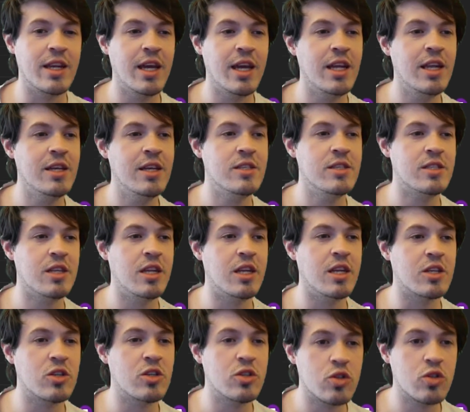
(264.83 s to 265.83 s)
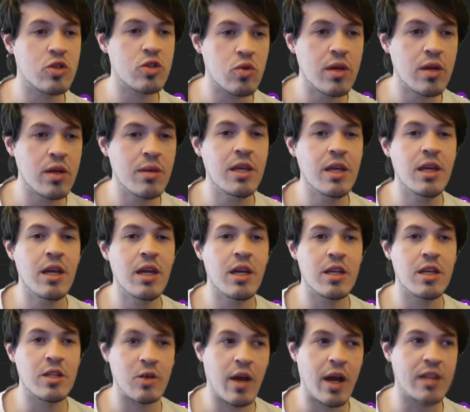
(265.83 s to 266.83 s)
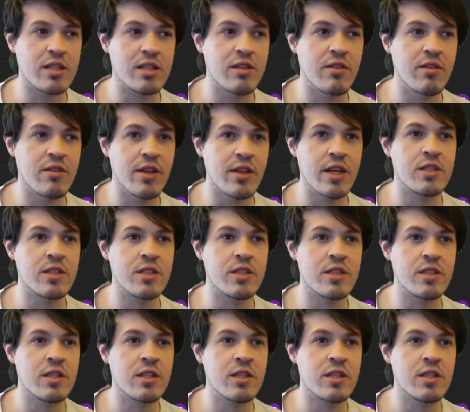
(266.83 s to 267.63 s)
It is an extremely interactive list,